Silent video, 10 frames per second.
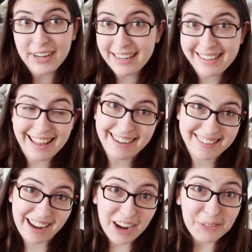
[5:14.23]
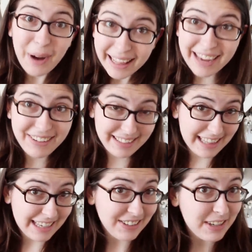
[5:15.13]
footage that I shot while I was
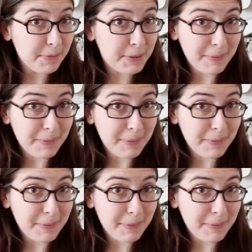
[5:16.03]
in the YouTube